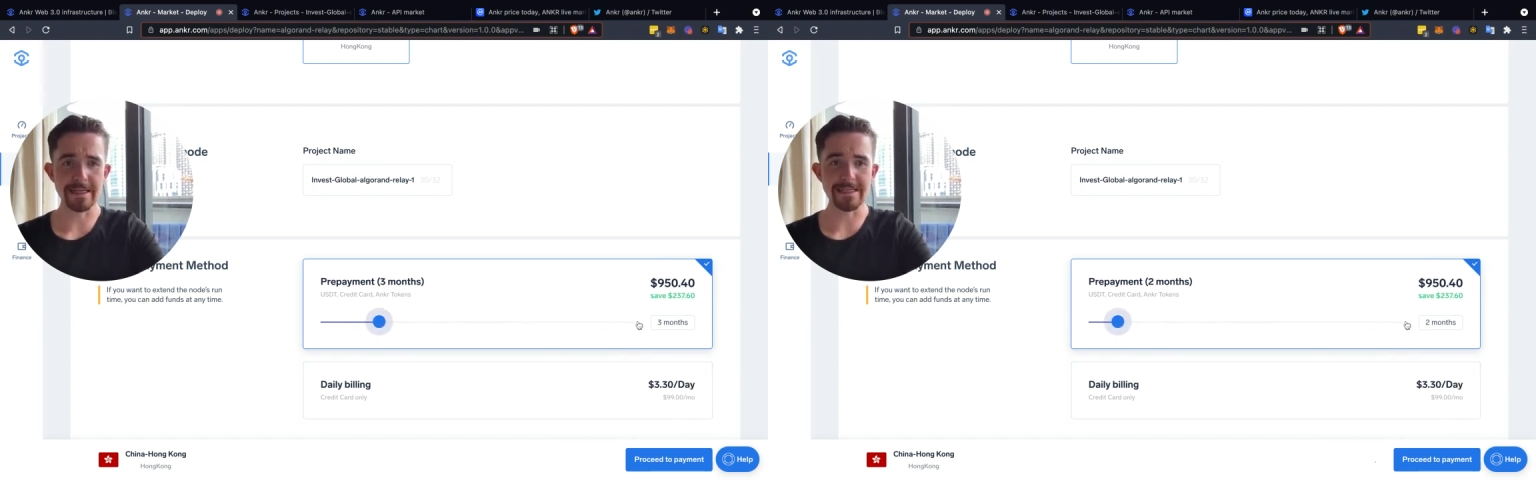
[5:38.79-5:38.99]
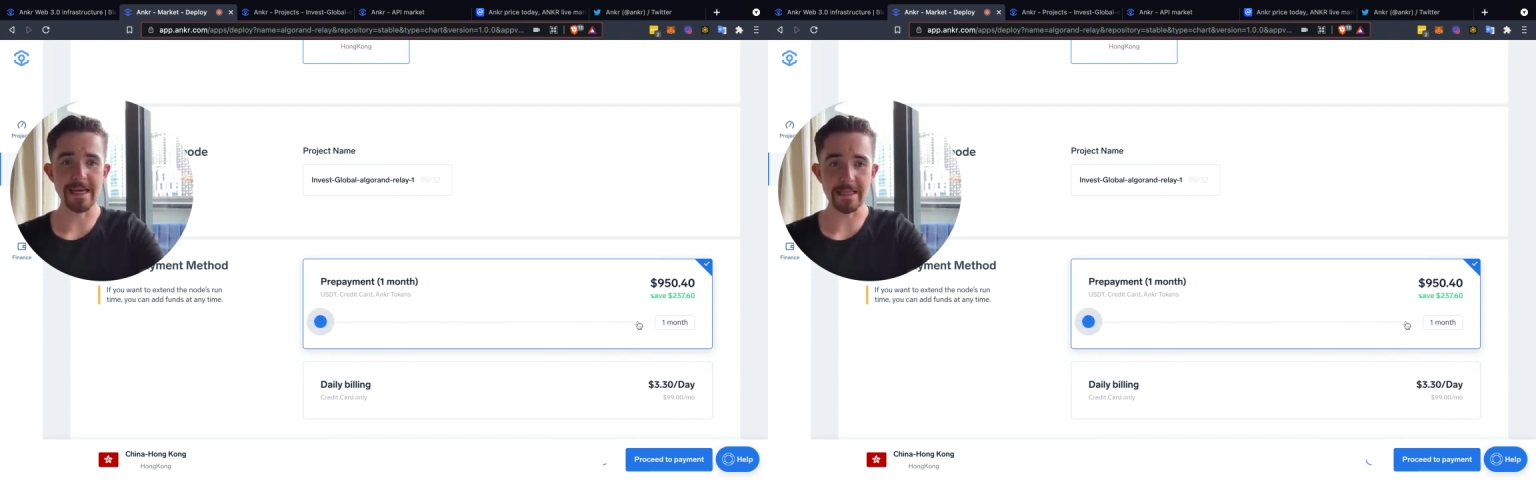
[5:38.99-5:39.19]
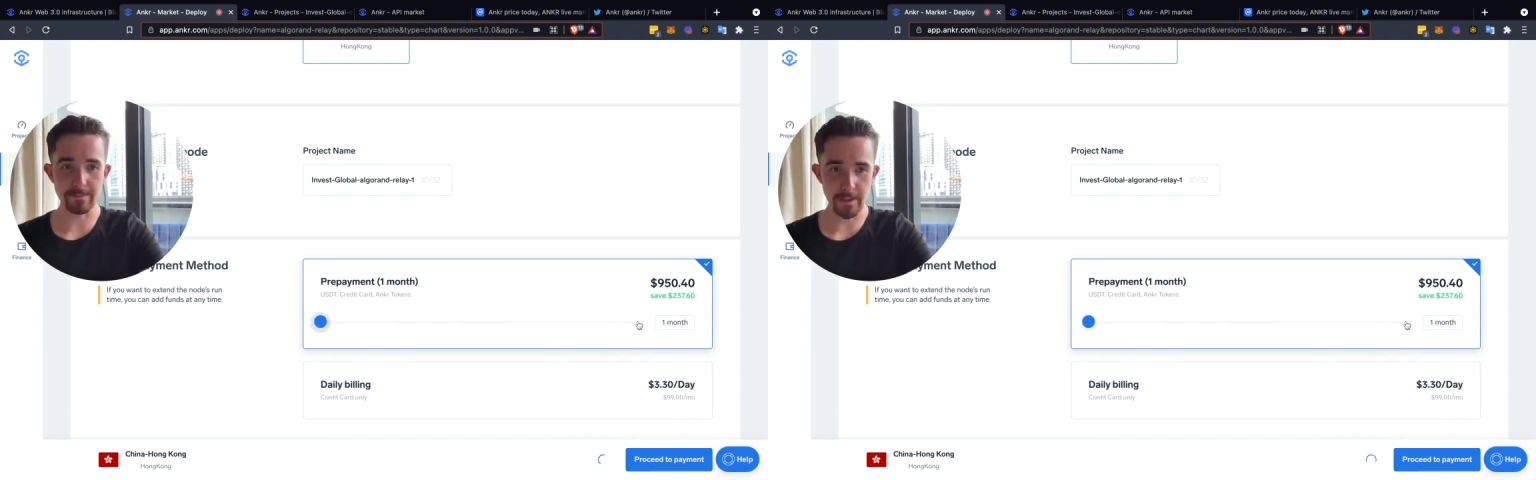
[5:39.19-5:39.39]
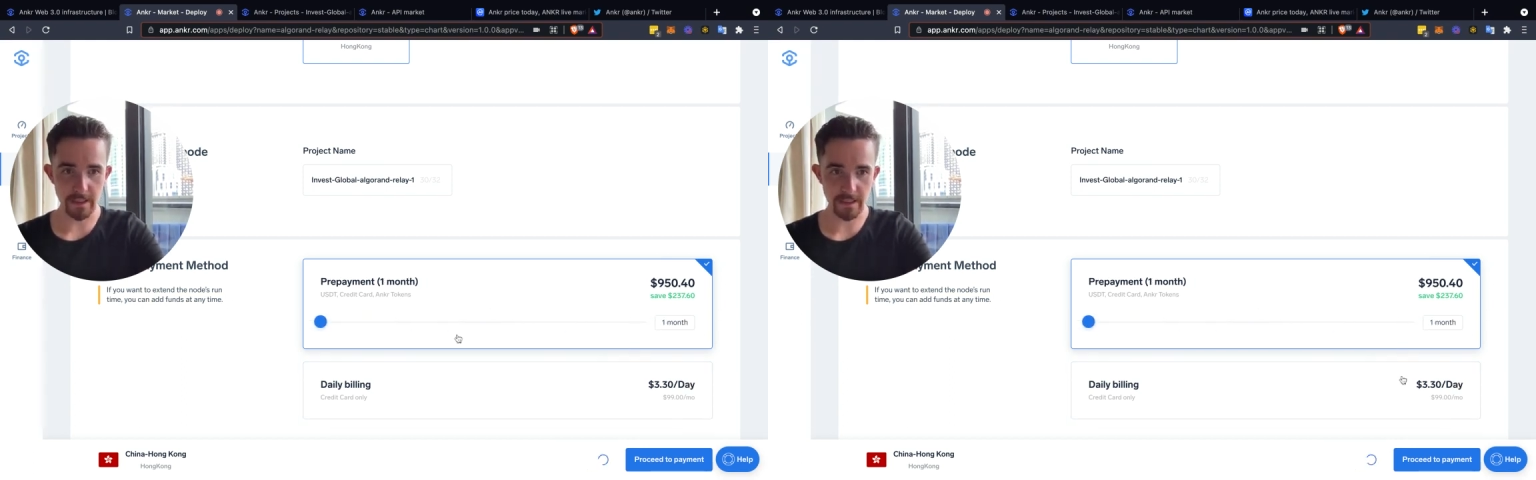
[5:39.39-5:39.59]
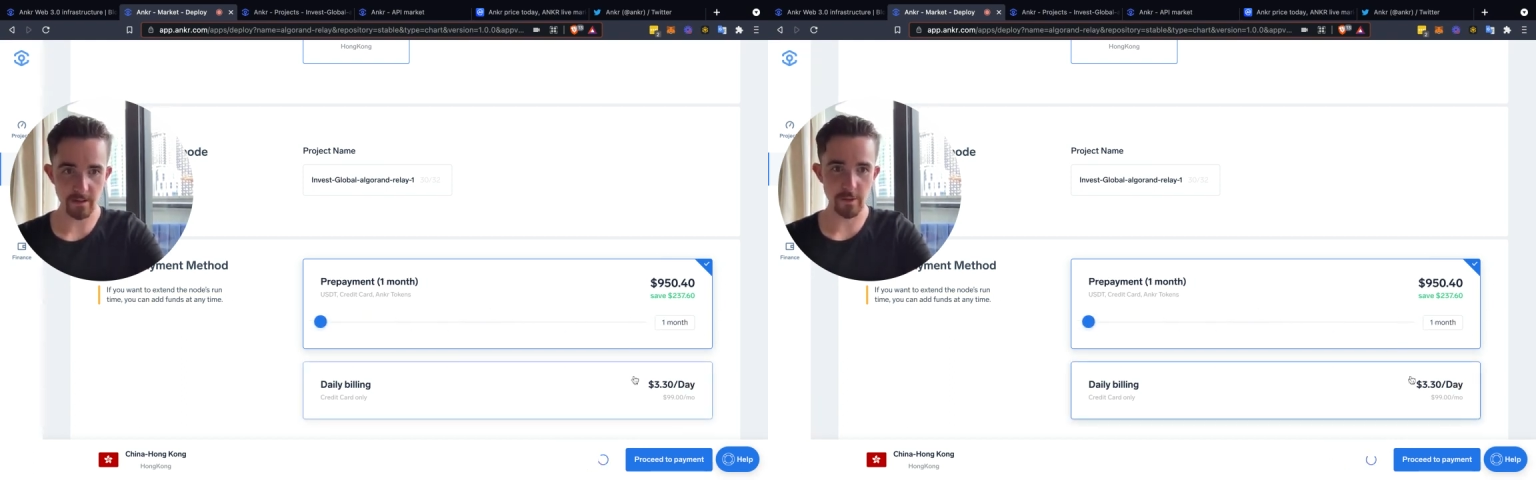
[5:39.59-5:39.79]
daily
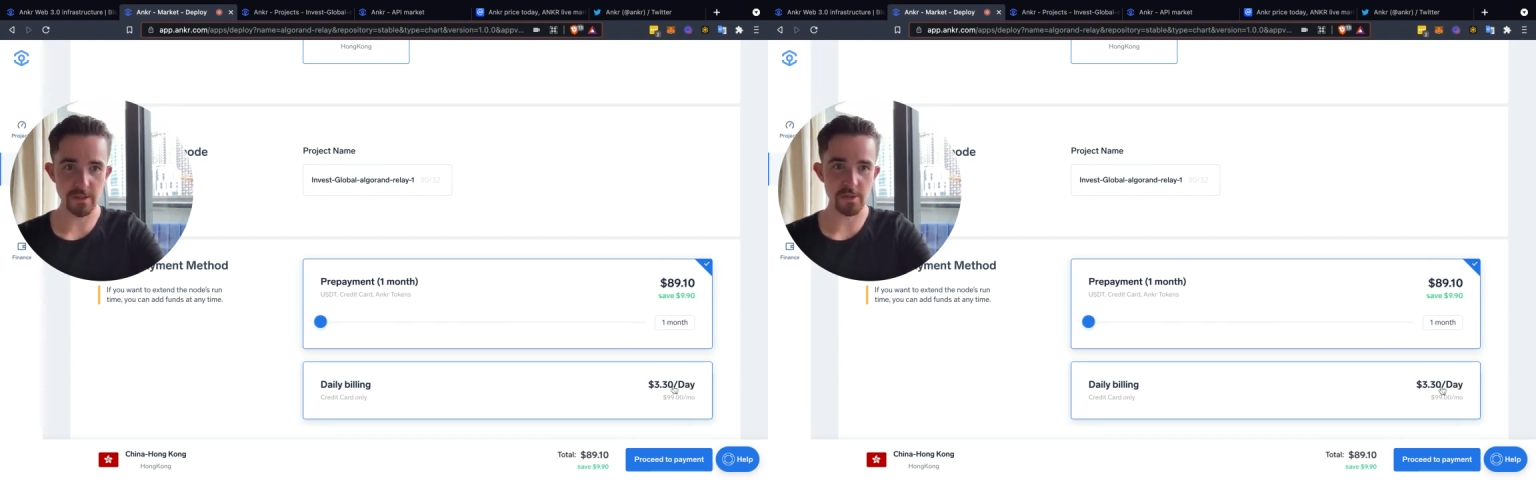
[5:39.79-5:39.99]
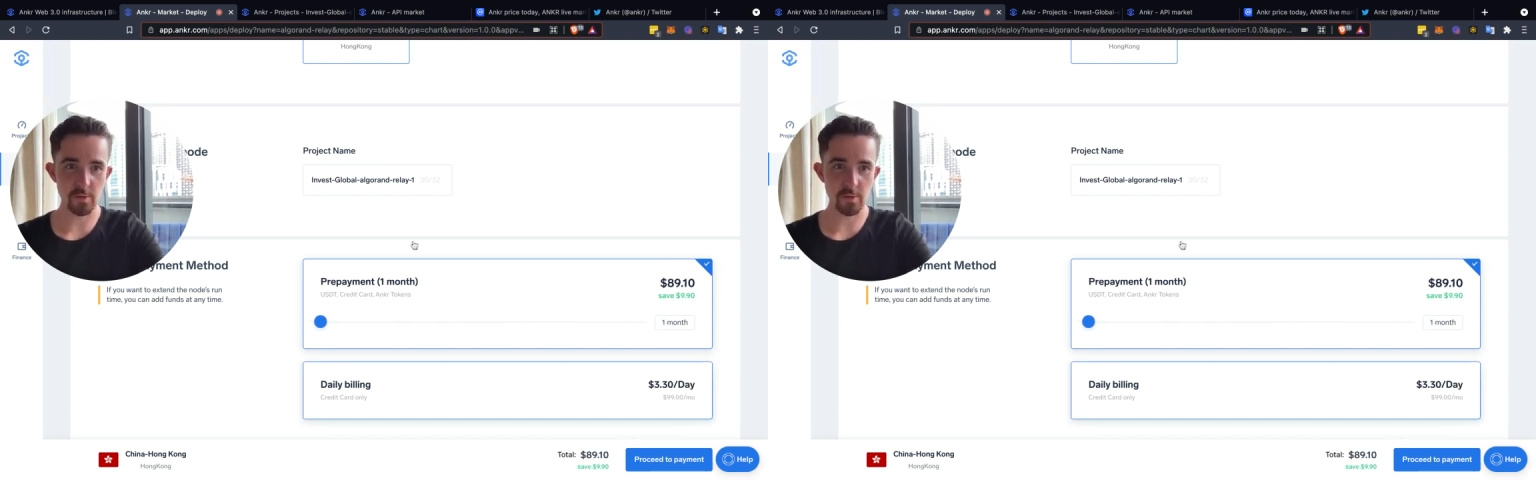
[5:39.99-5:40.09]
billing, which is